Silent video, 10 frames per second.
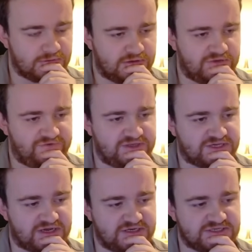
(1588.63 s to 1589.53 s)
If he
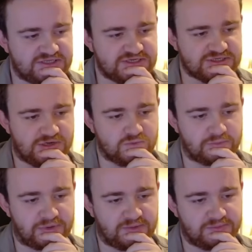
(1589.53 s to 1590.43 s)
takes this, I will
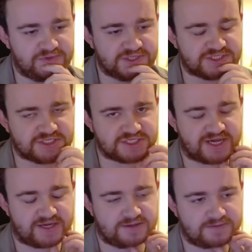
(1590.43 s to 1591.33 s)
pump this to 10.